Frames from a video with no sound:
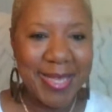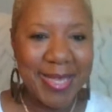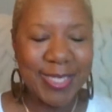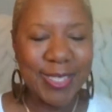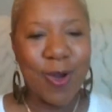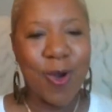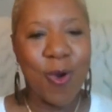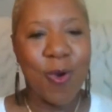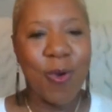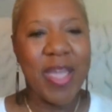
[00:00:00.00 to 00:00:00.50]

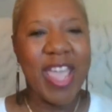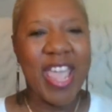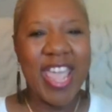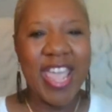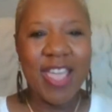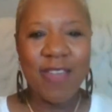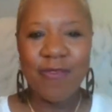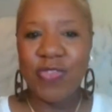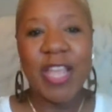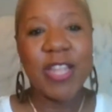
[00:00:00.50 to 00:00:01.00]
So
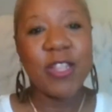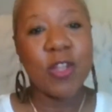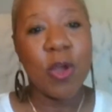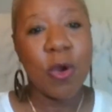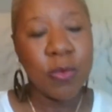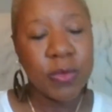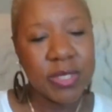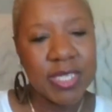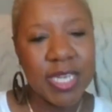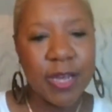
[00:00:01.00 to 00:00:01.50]
if they
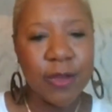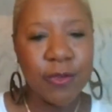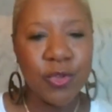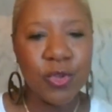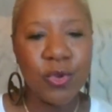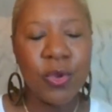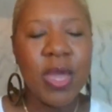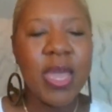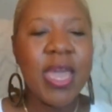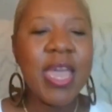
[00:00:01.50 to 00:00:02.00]
don't tell
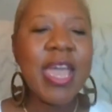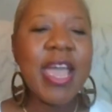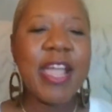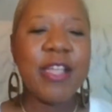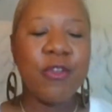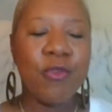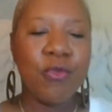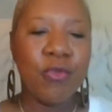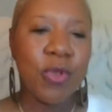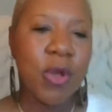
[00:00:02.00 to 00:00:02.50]
you
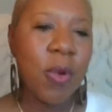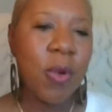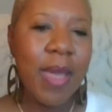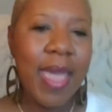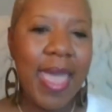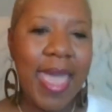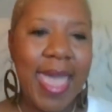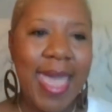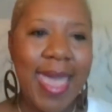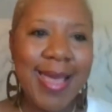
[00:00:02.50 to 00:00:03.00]
and you don't
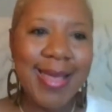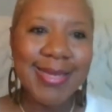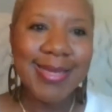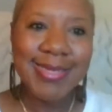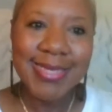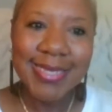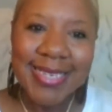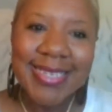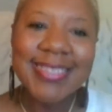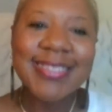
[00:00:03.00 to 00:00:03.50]

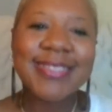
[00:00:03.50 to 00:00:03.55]
ask,